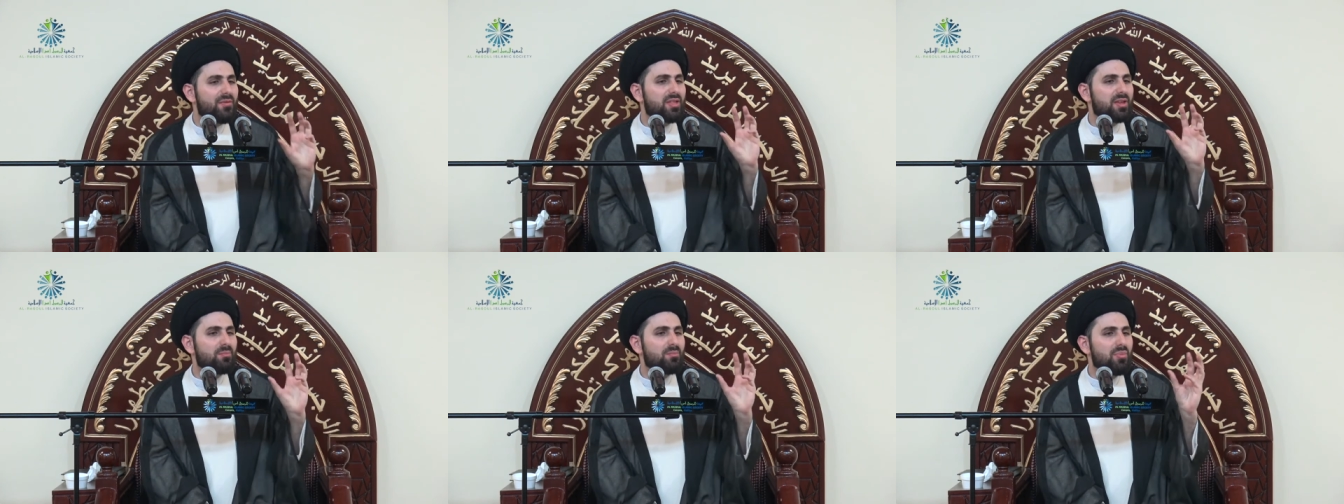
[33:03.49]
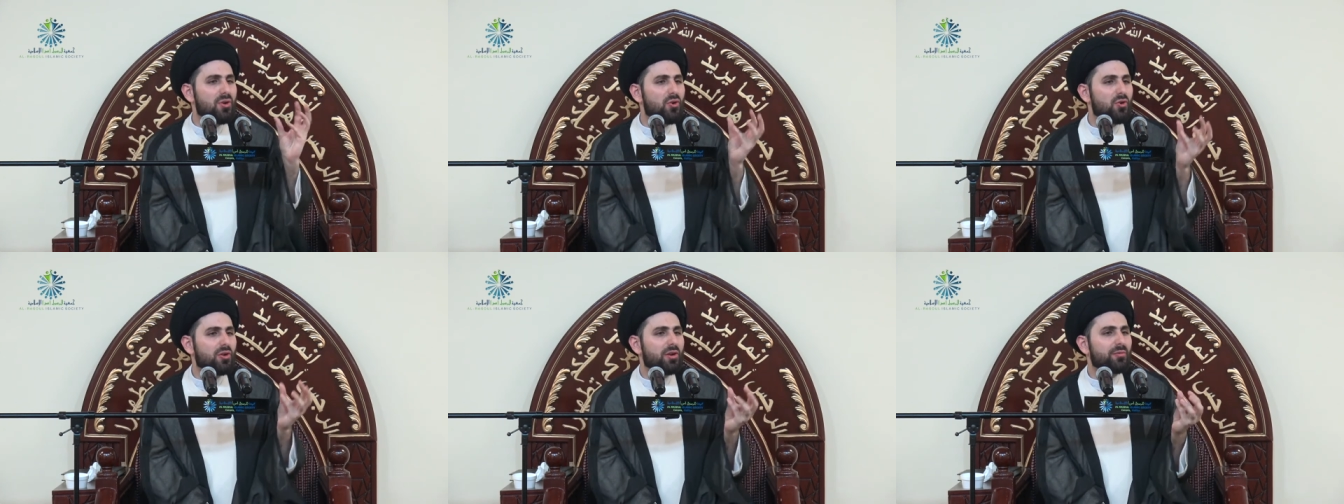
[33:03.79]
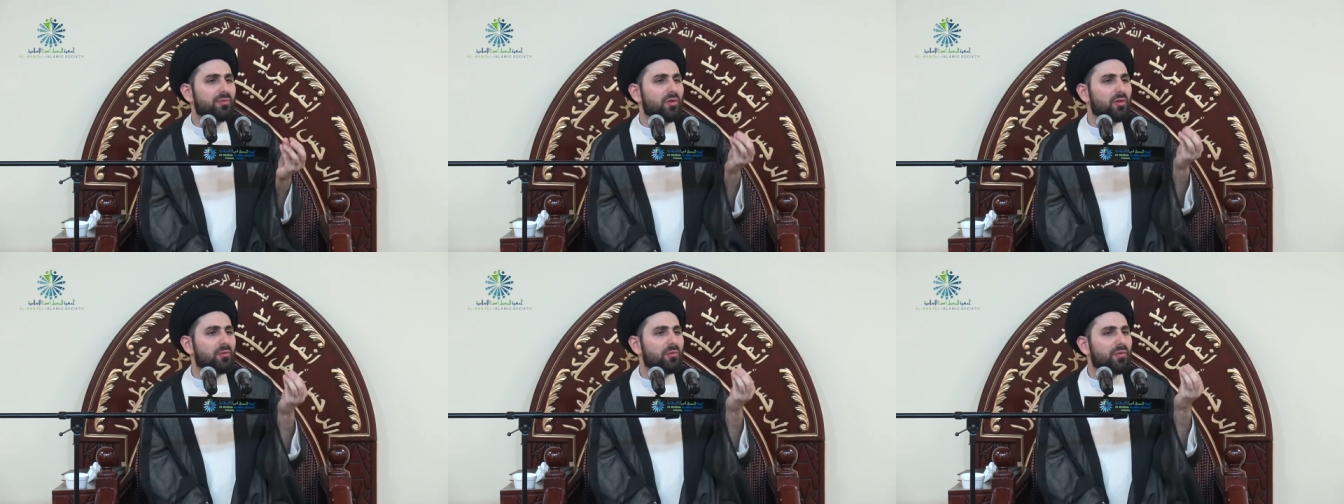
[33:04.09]
the
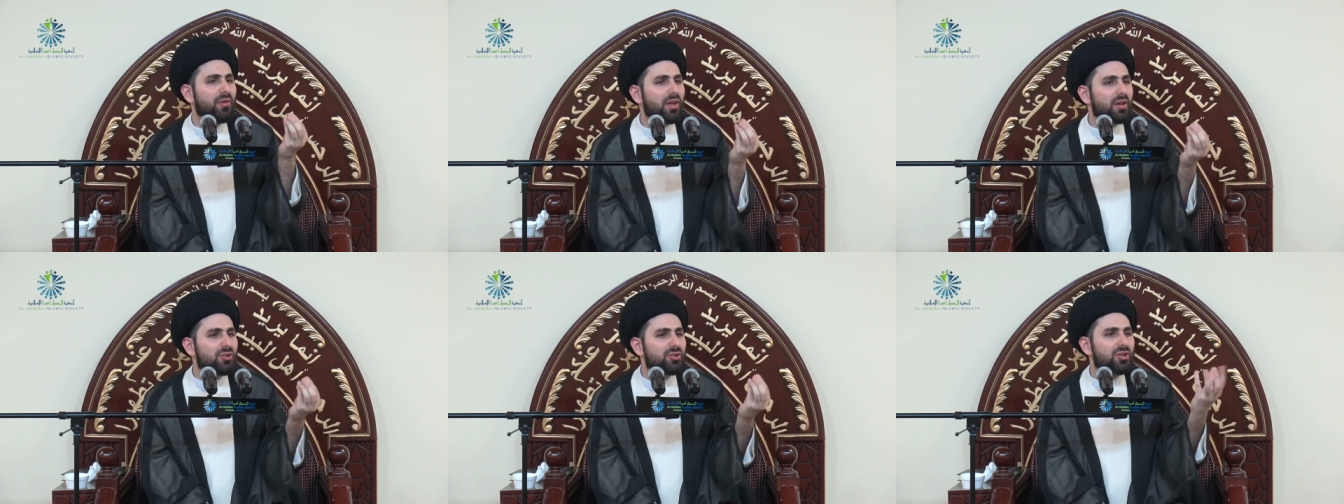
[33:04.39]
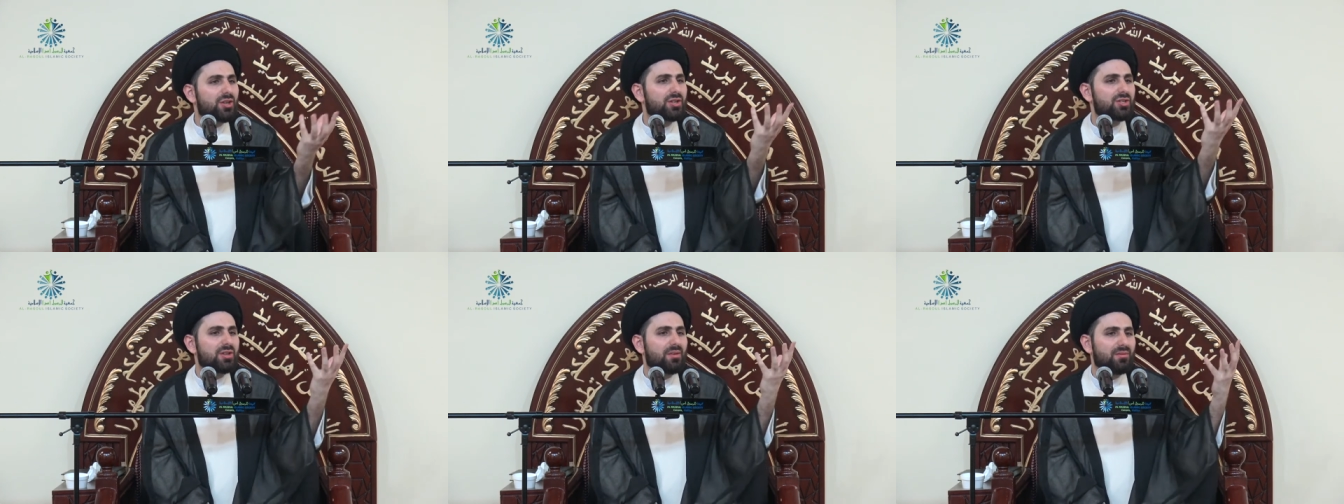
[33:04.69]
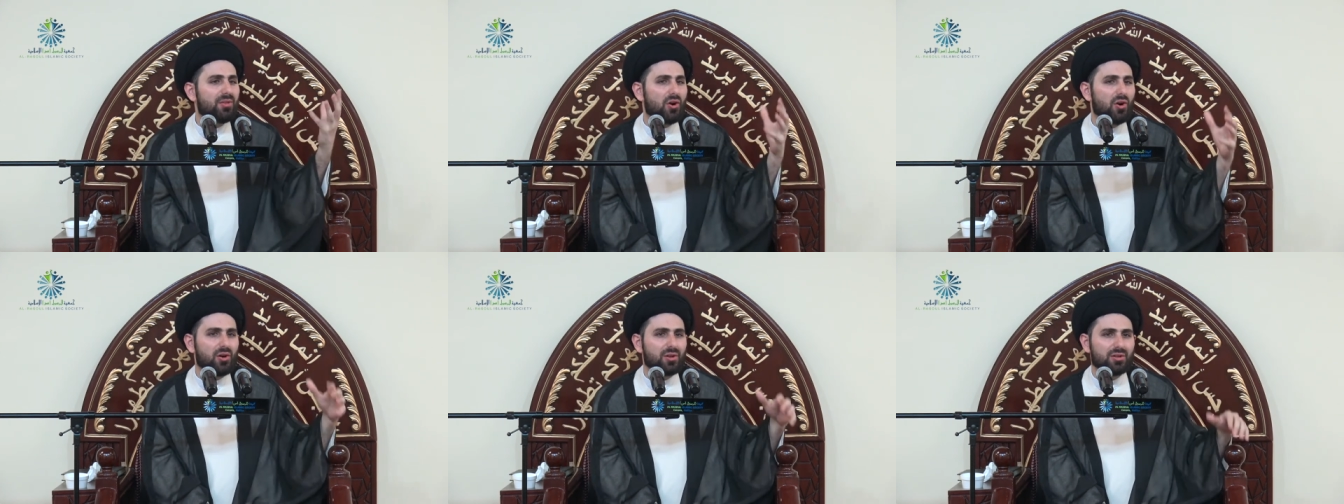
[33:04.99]
beautiful features of
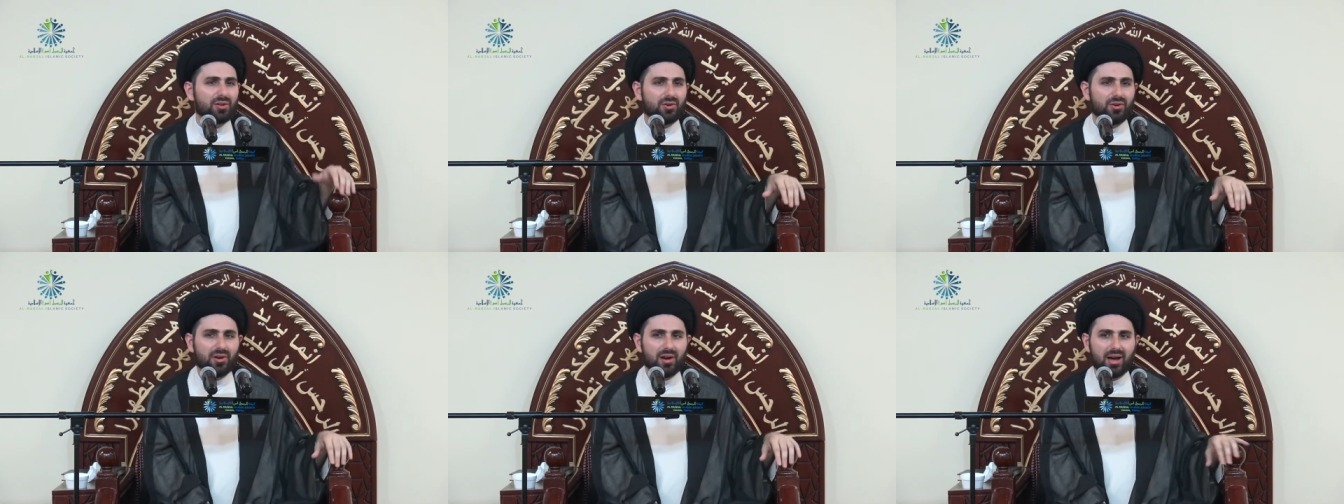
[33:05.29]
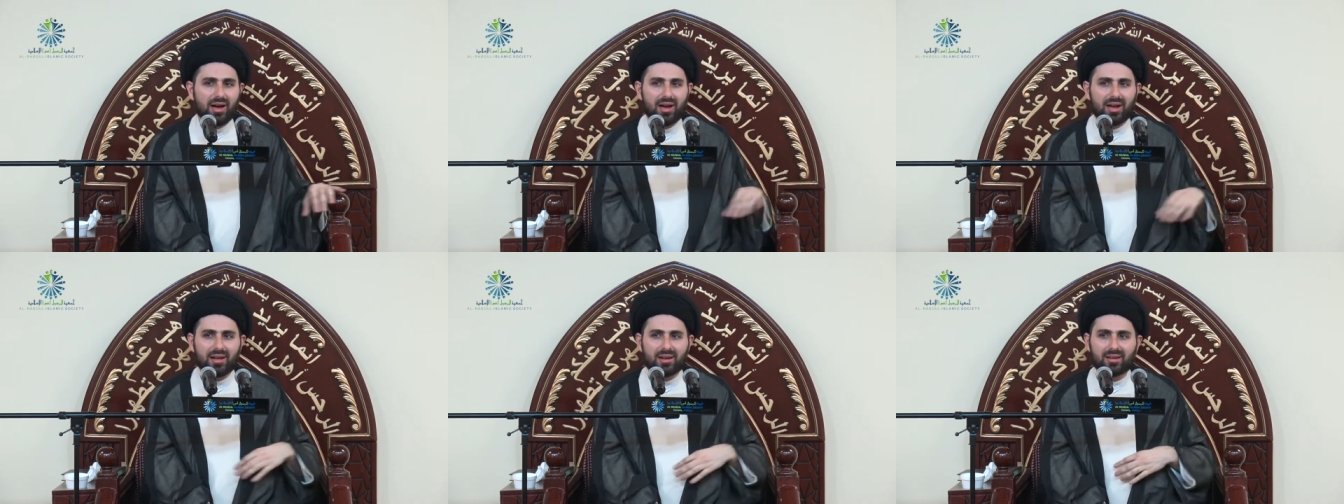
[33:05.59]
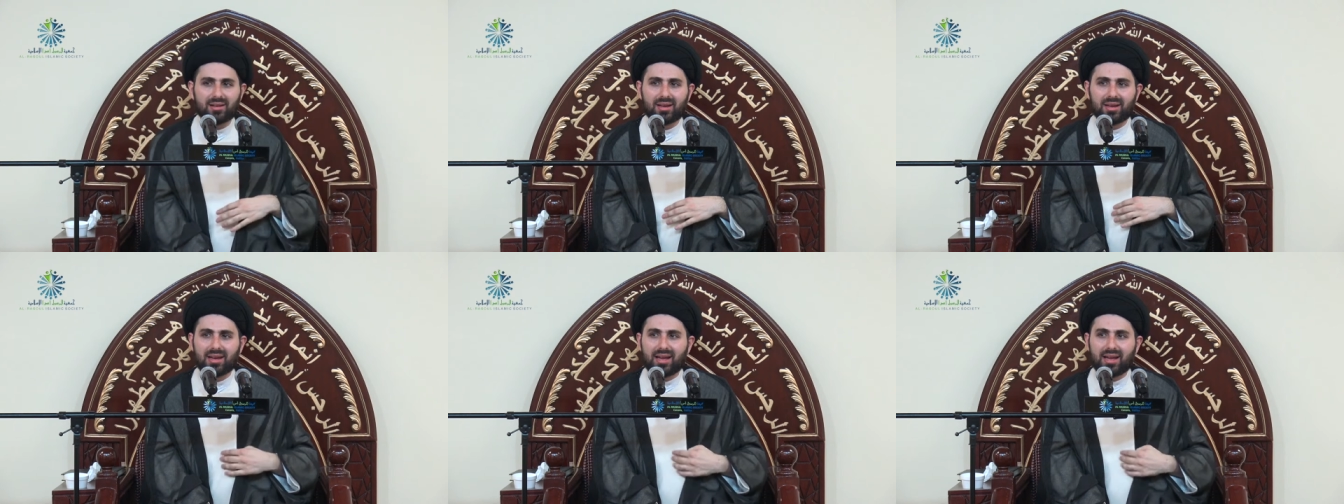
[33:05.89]
the Holy Quran